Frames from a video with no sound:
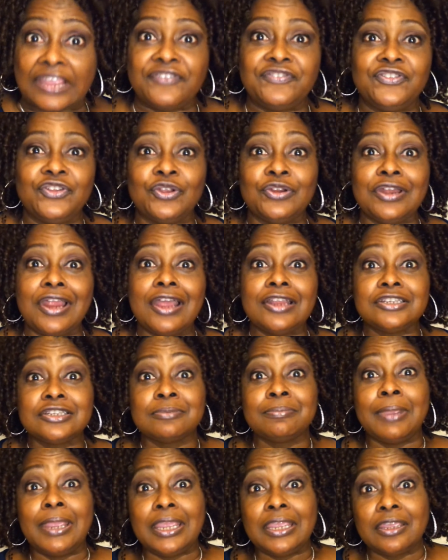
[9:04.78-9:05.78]
If you're not
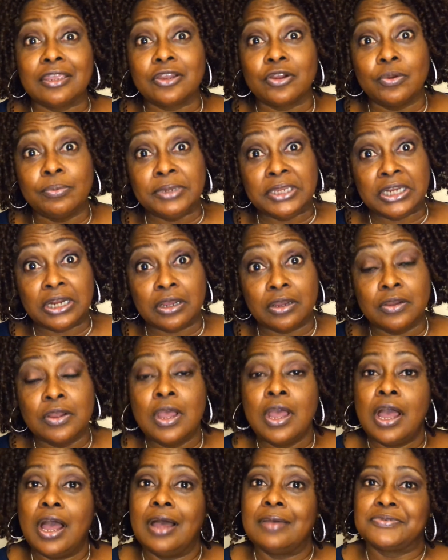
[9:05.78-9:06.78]
Jamaican, Quemedo,
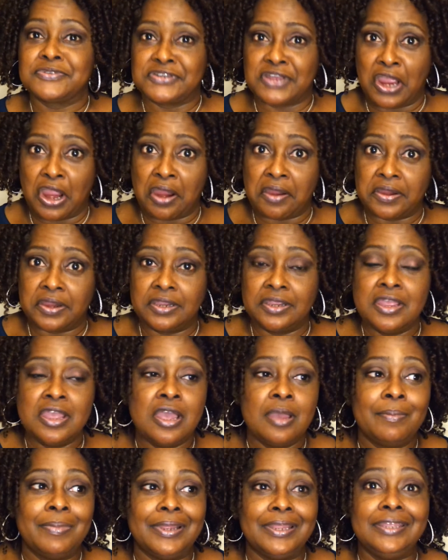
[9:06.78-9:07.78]
I'm sorry.
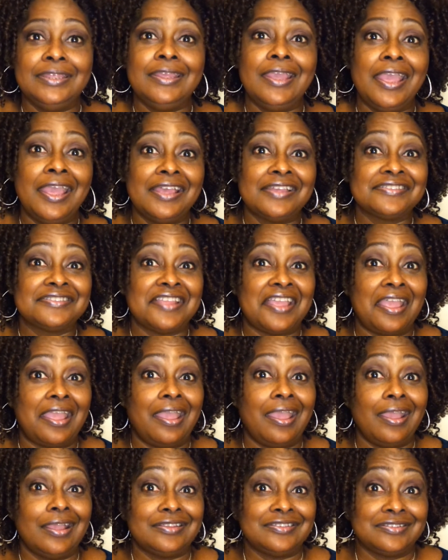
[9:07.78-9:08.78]
But he has
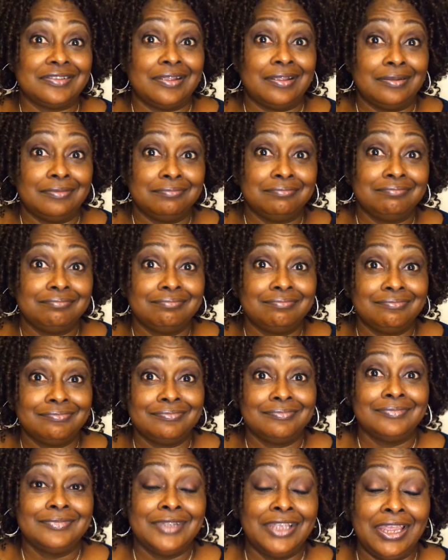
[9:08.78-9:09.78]
that accent.
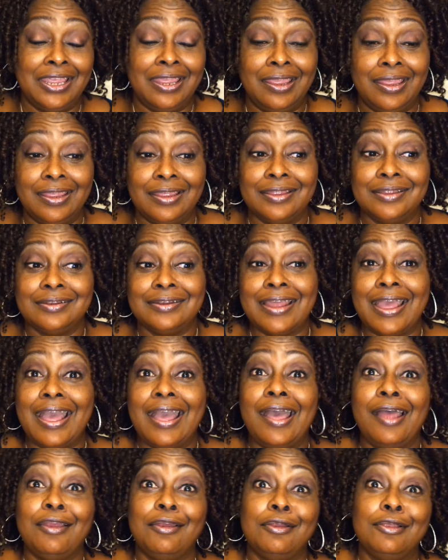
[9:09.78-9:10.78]
And
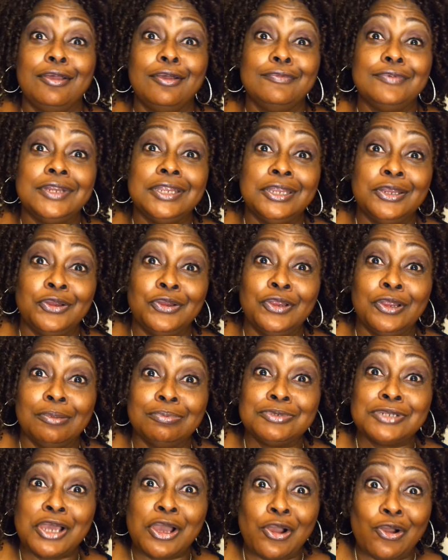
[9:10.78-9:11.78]
I love to hear him
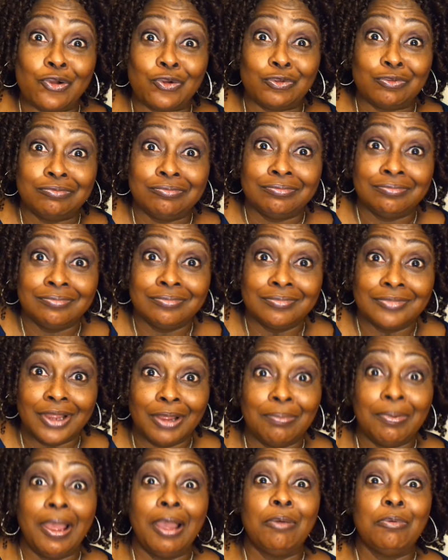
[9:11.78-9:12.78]
talk
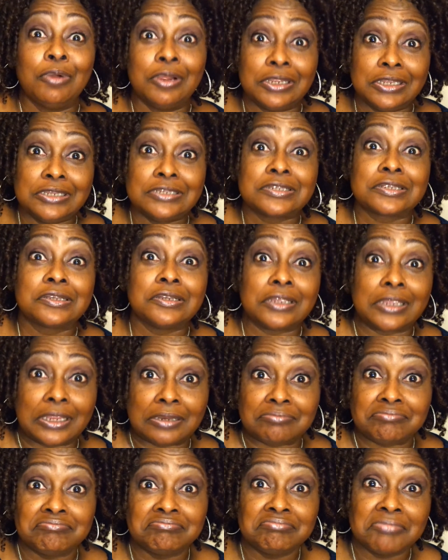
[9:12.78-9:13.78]
about what he's
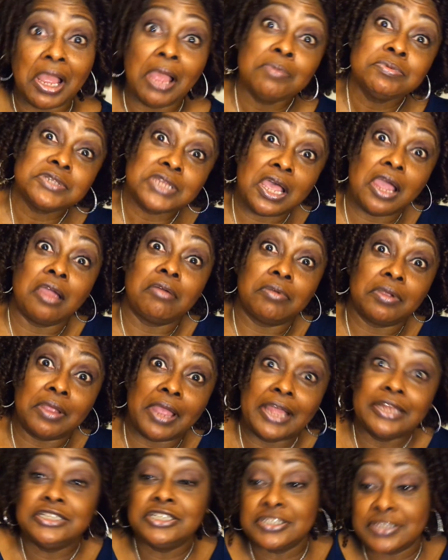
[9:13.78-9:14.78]
cooking. I'm sorry.
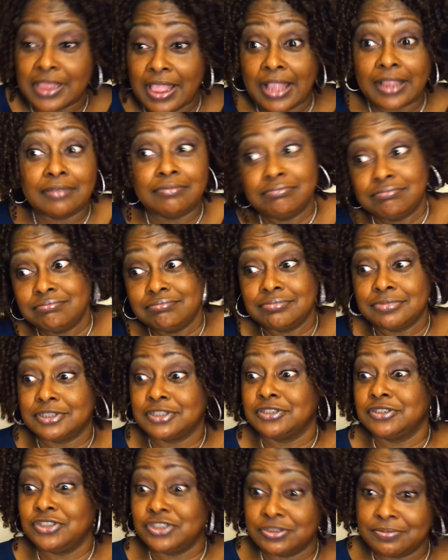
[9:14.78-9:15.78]
I just like
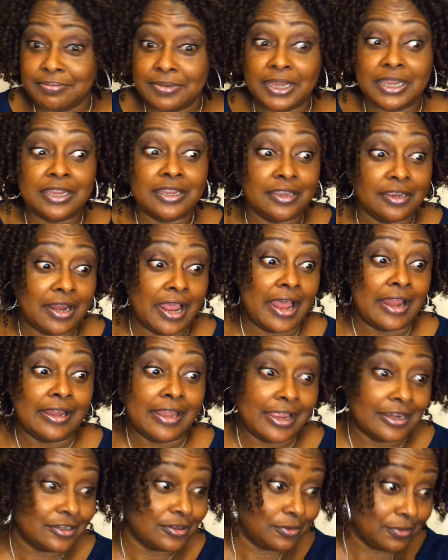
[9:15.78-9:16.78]
the Jamaican, I
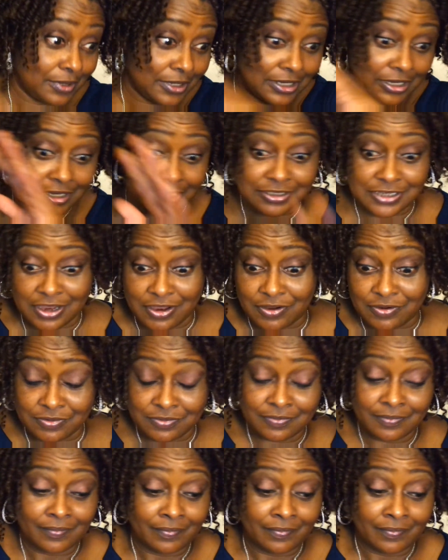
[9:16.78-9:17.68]
like the way they talk.